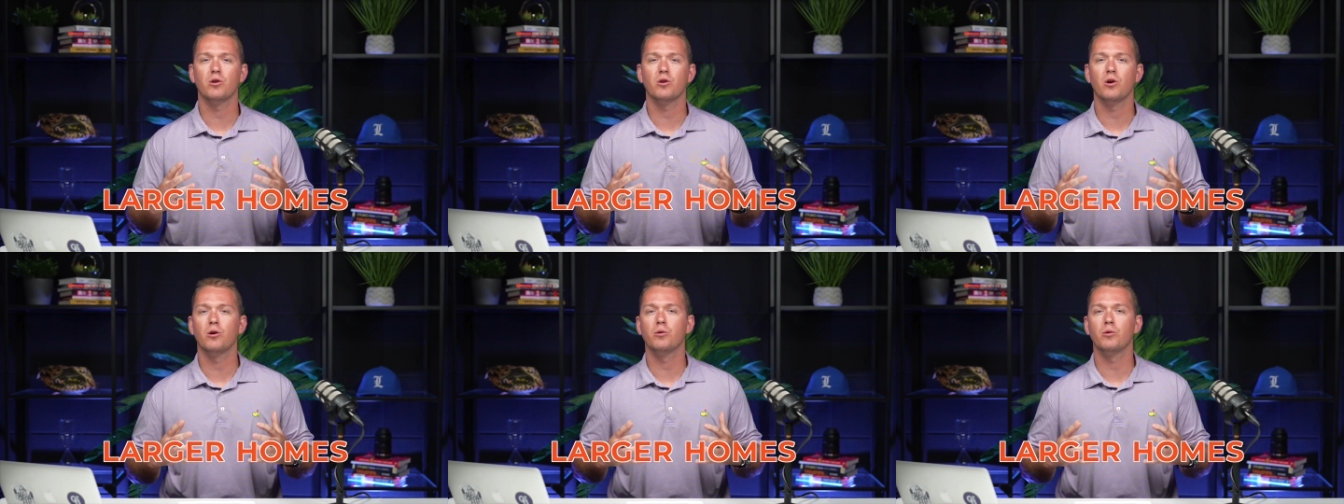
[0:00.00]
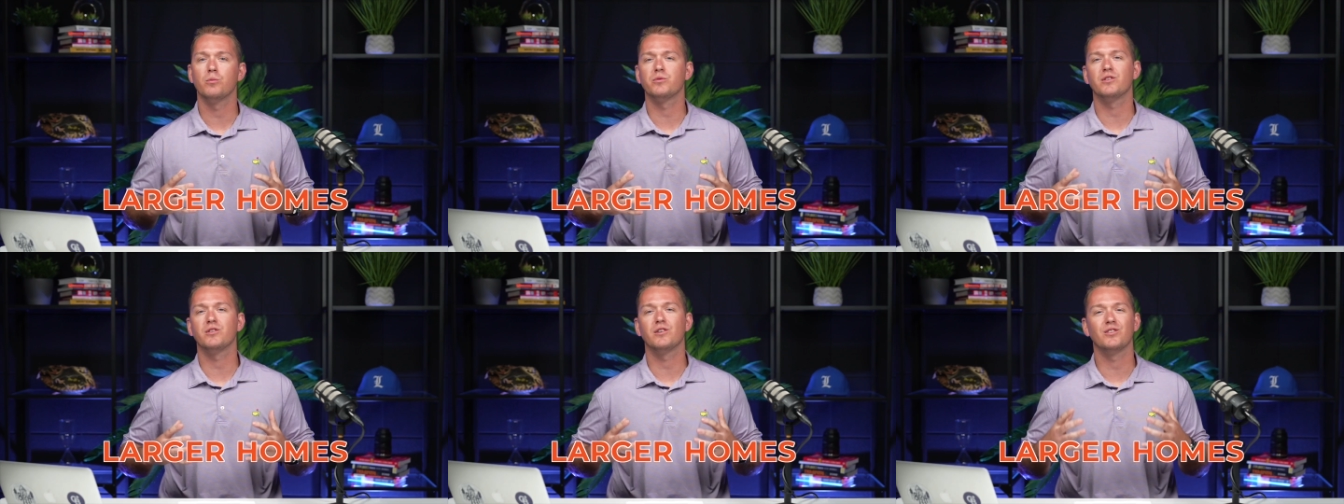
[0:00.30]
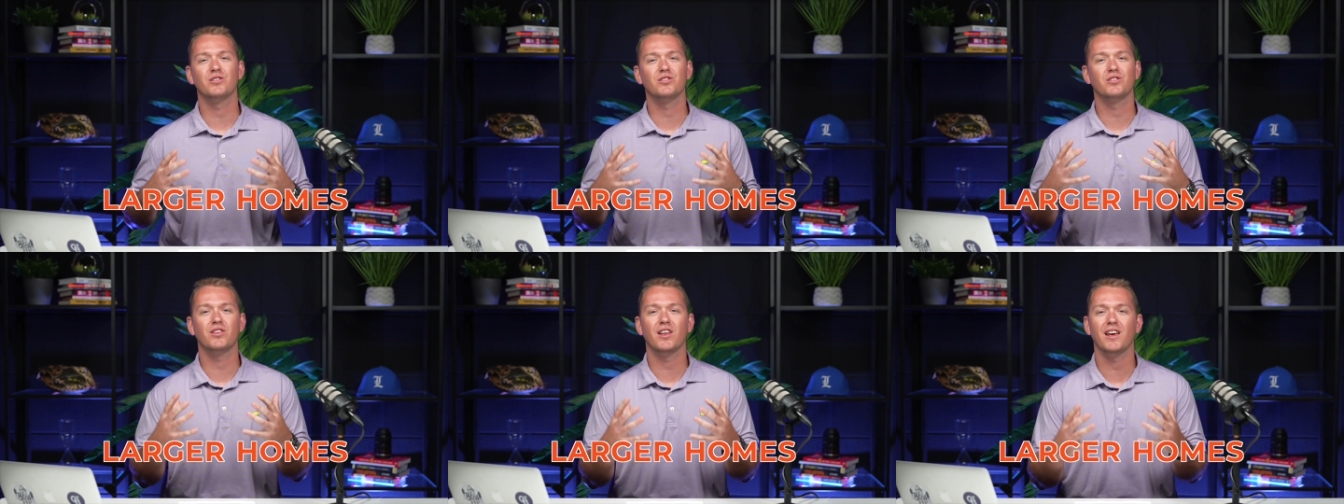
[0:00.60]
homes, they're
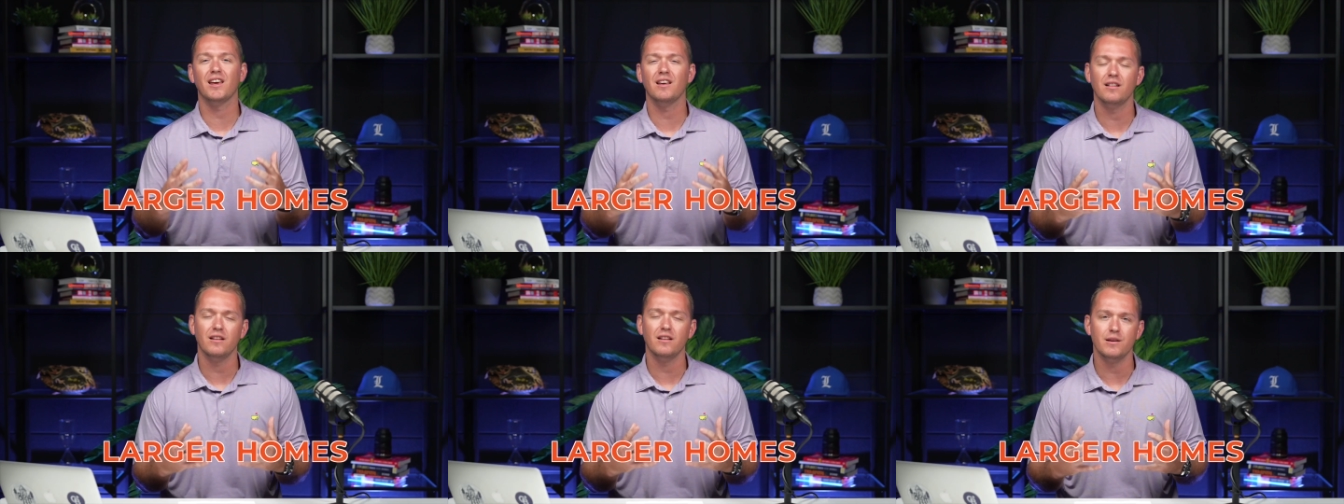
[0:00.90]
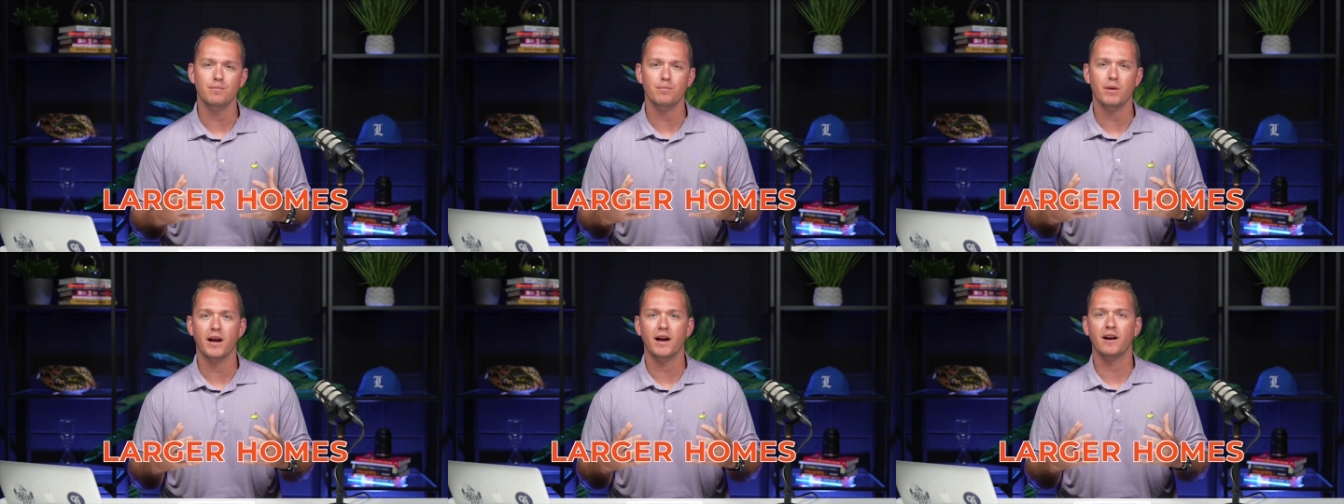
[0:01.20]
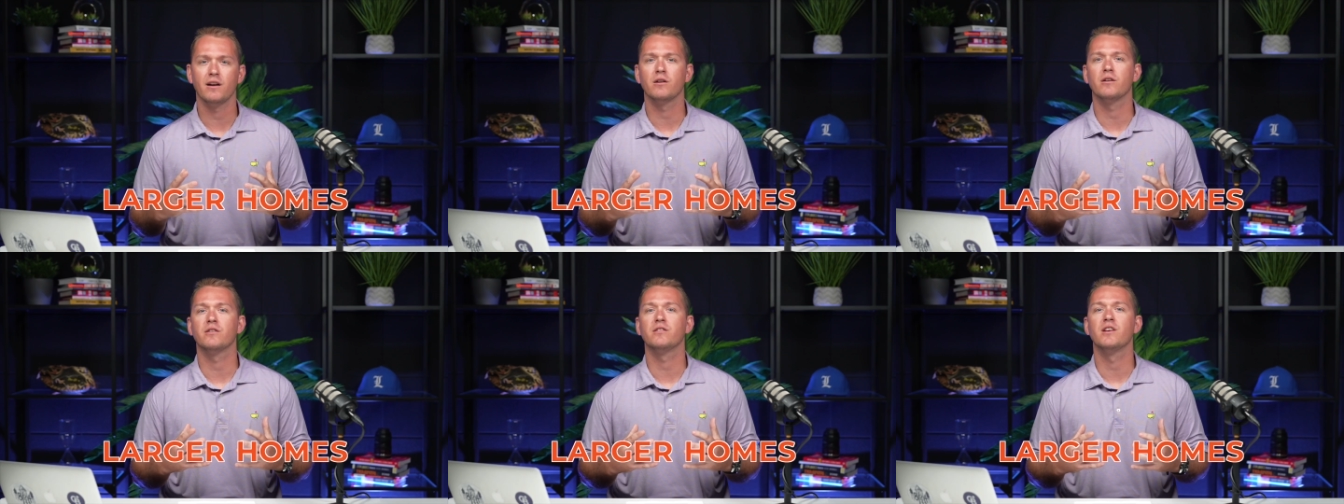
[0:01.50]
stately
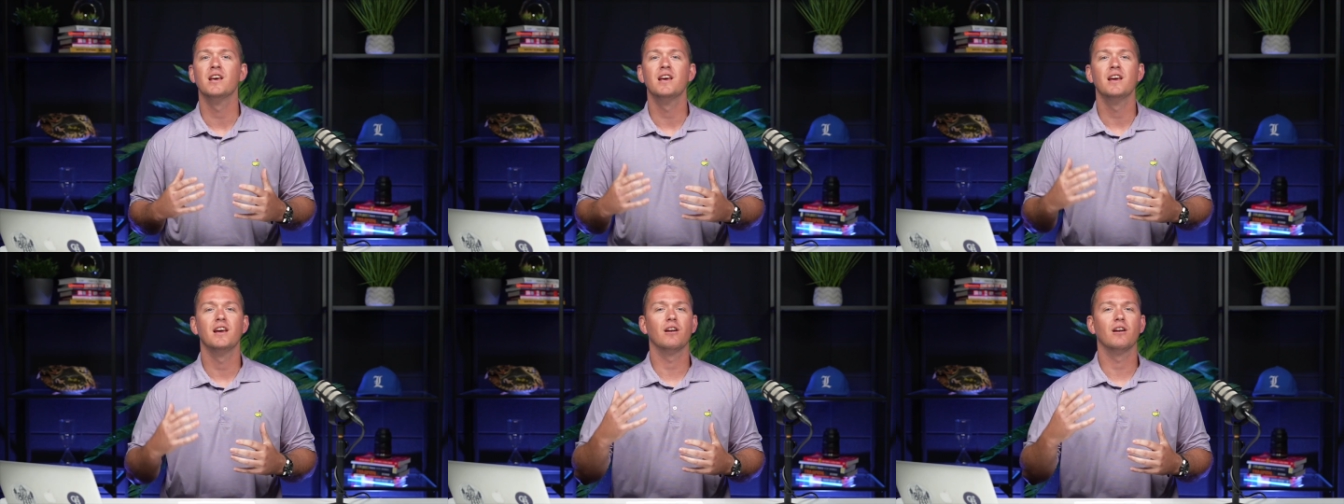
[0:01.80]
manors.